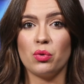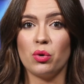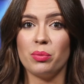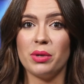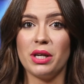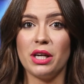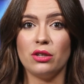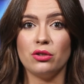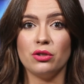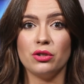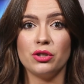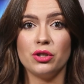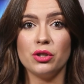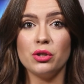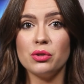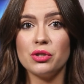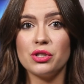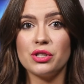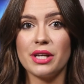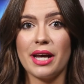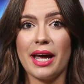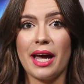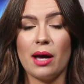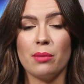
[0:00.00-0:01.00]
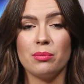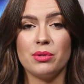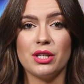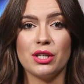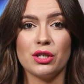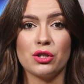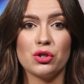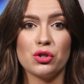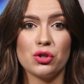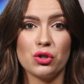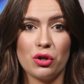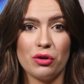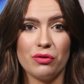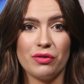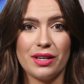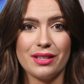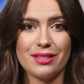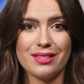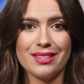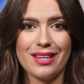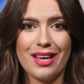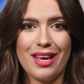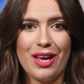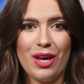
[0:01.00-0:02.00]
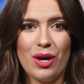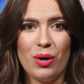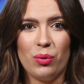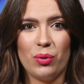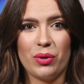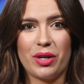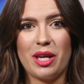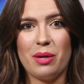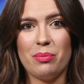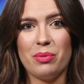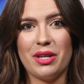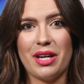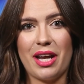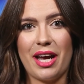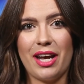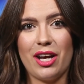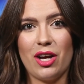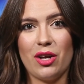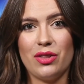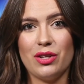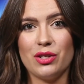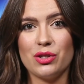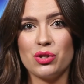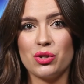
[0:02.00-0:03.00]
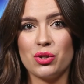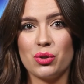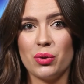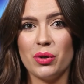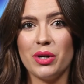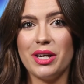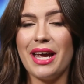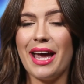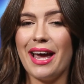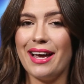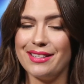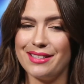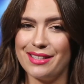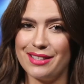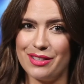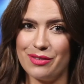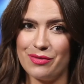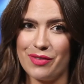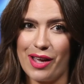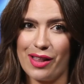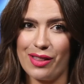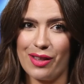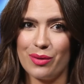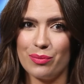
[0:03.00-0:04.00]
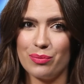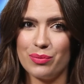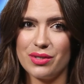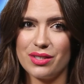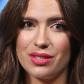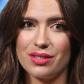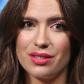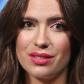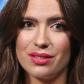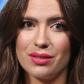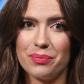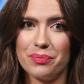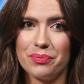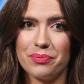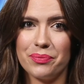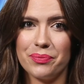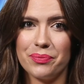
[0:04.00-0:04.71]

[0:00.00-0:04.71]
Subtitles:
will be introduced to Haptik's service. We'll keep an eye on this story as it develops.